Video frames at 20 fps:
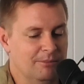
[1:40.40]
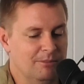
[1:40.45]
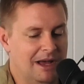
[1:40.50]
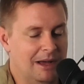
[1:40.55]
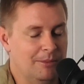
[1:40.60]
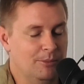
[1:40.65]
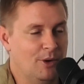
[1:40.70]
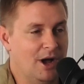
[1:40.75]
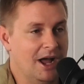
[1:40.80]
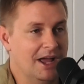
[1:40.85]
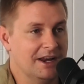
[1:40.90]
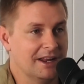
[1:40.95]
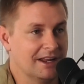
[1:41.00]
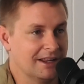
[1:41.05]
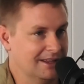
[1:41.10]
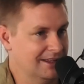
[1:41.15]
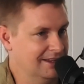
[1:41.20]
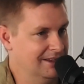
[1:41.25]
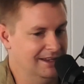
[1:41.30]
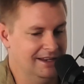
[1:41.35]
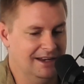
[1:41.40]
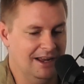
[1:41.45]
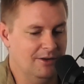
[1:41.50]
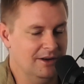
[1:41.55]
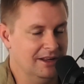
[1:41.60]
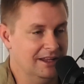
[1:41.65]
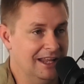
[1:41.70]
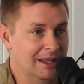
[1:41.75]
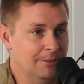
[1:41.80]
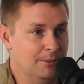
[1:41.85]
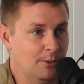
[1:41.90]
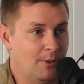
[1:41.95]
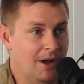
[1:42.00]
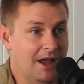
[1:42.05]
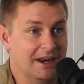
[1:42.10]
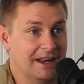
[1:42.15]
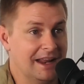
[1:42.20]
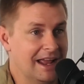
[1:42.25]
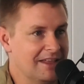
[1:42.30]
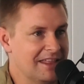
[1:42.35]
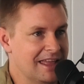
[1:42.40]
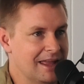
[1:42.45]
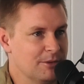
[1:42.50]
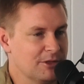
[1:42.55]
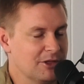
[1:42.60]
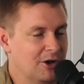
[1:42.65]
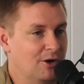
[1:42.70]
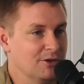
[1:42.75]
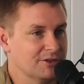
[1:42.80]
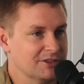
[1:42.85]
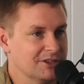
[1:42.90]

mum waiting. You don't want to keep her no, waiting out right, there with hot yeah,